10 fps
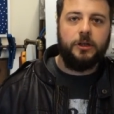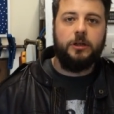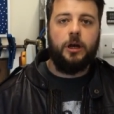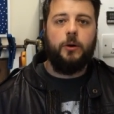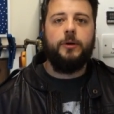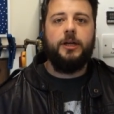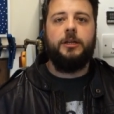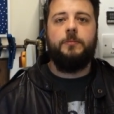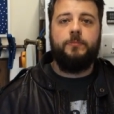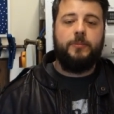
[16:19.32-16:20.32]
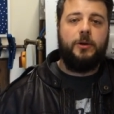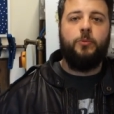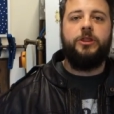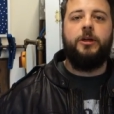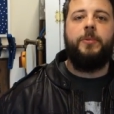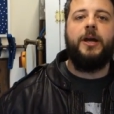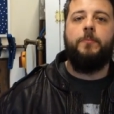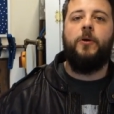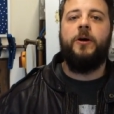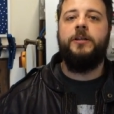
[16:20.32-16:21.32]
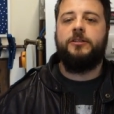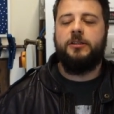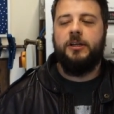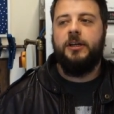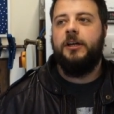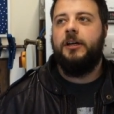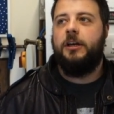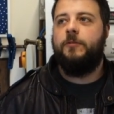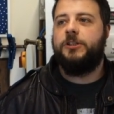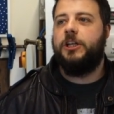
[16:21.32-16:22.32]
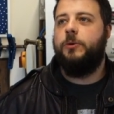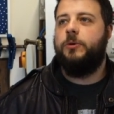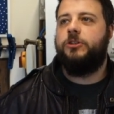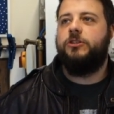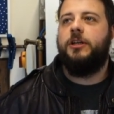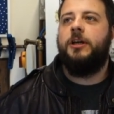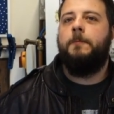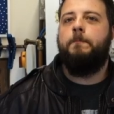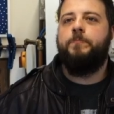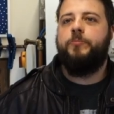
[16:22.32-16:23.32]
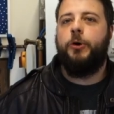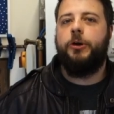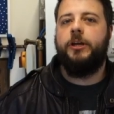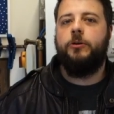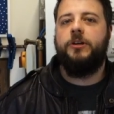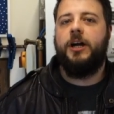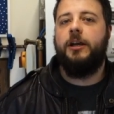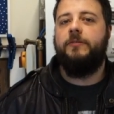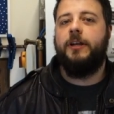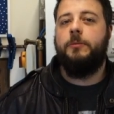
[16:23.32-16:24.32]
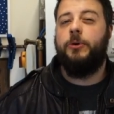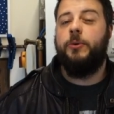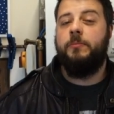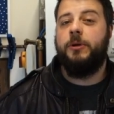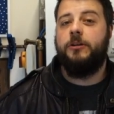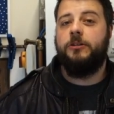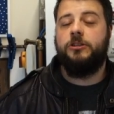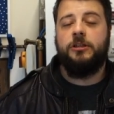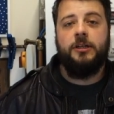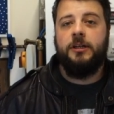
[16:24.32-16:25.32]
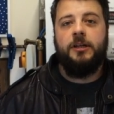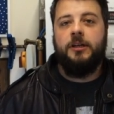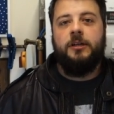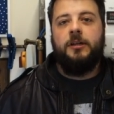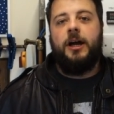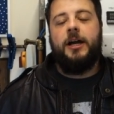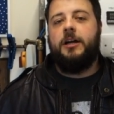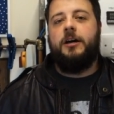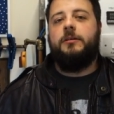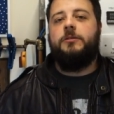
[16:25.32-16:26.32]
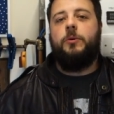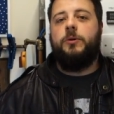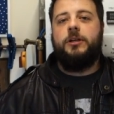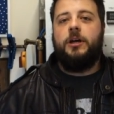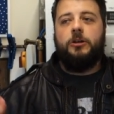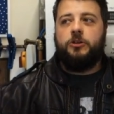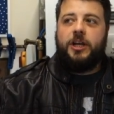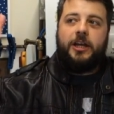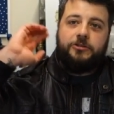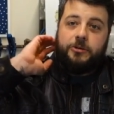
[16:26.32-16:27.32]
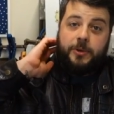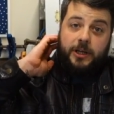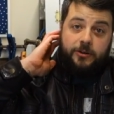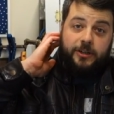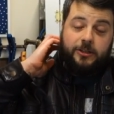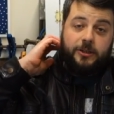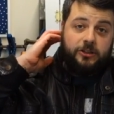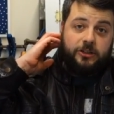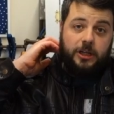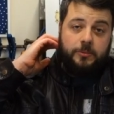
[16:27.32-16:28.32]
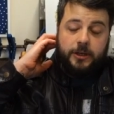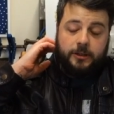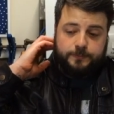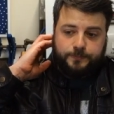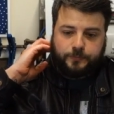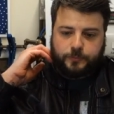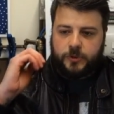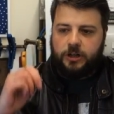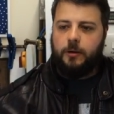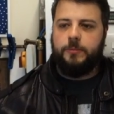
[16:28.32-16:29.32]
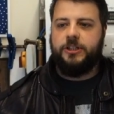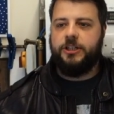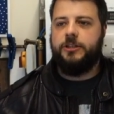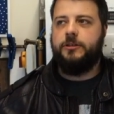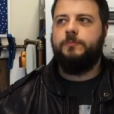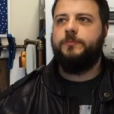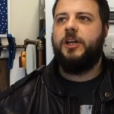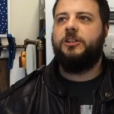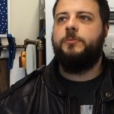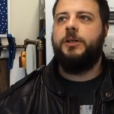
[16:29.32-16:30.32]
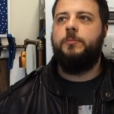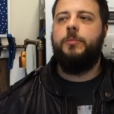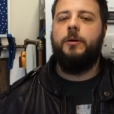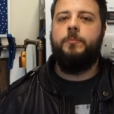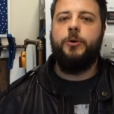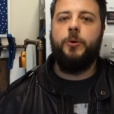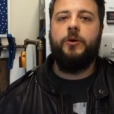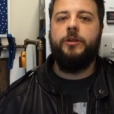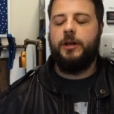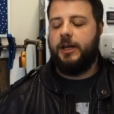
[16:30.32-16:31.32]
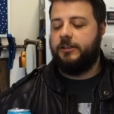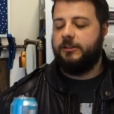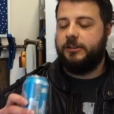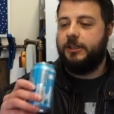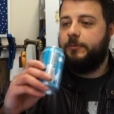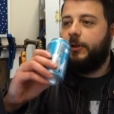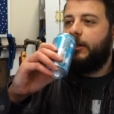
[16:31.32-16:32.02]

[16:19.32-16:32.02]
you know, in the in with the big boys, and obviously it was um, put in under Idle Valley Brewing, because I can't no you can't just enter a beer into a SIBA competition. It has to be a, a brewery that enters it.